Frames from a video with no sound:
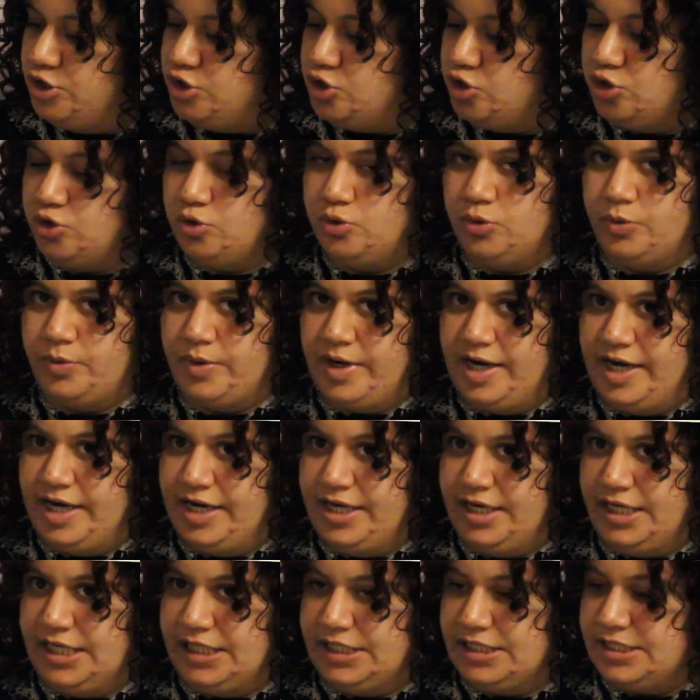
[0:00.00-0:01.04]
2
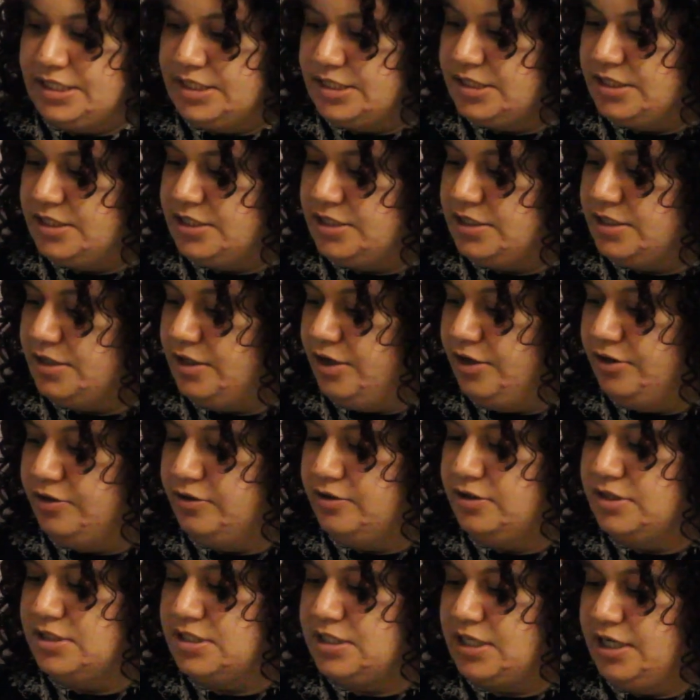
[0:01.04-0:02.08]
reds, although
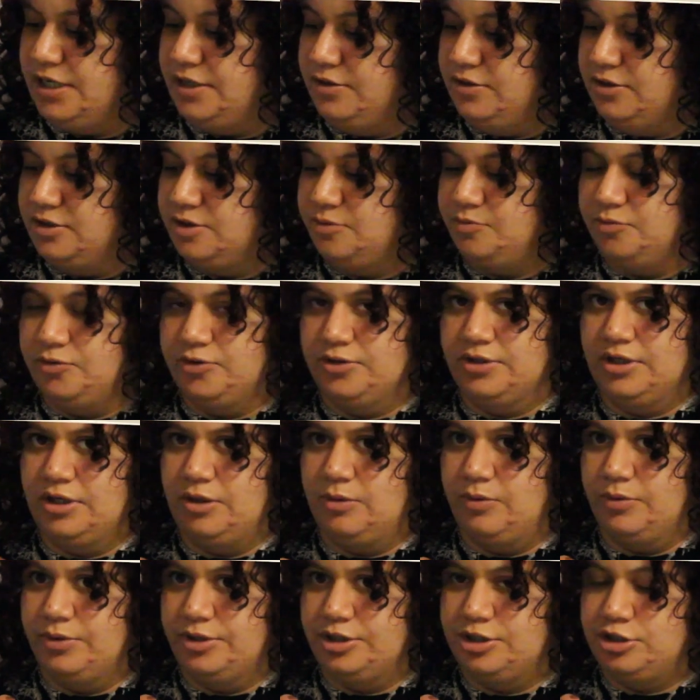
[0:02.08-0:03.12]
this kind of looks more like
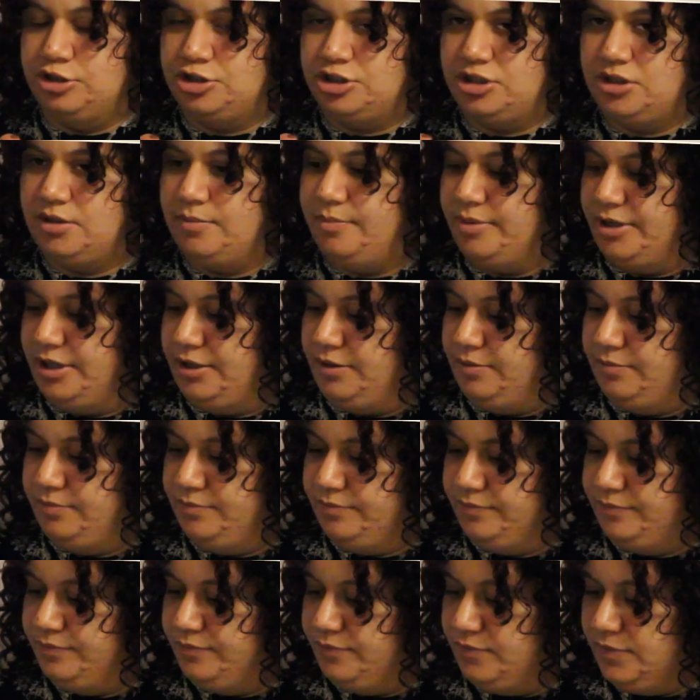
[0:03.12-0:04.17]
orangey, but
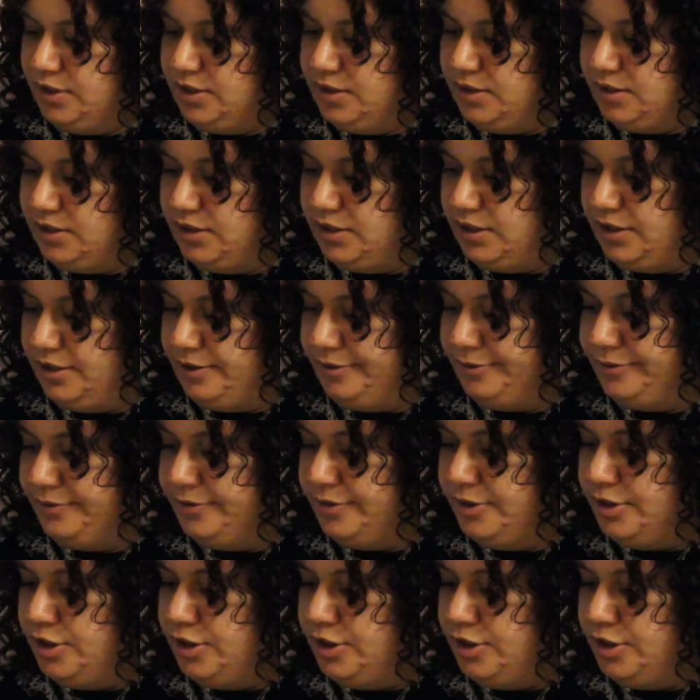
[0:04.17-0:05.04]
yeah.